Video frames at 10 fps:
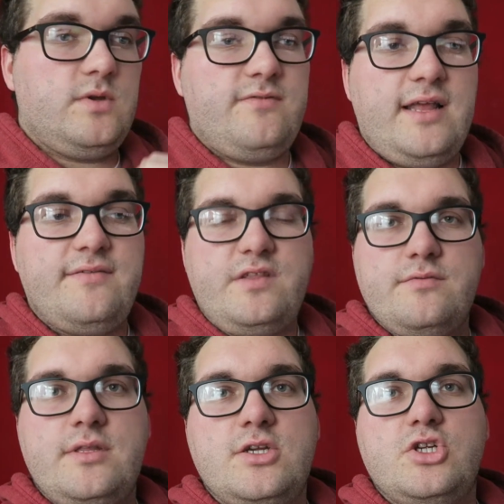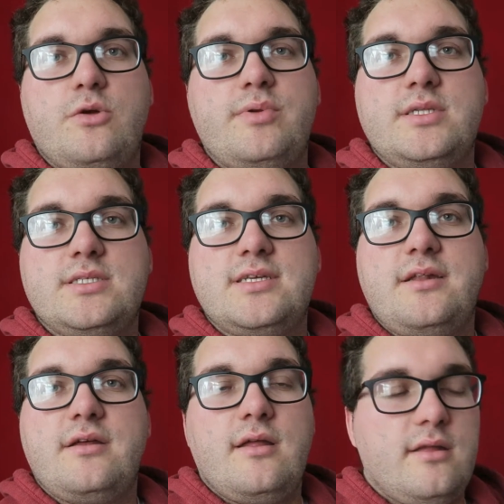we've left her in the shopping
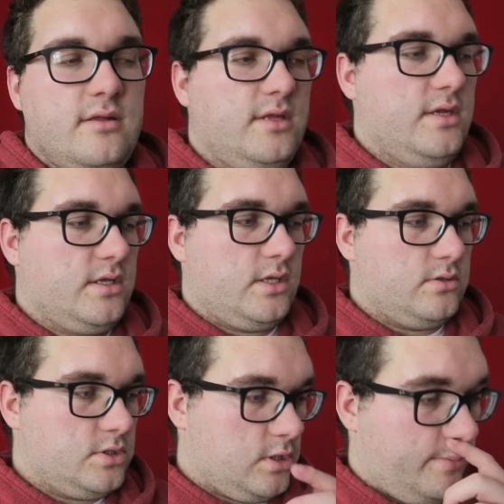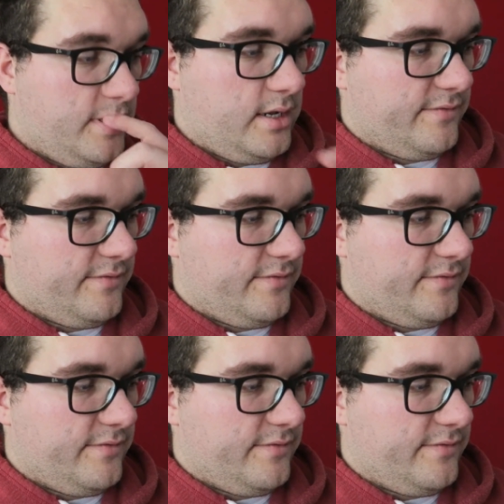centre, gone shopping.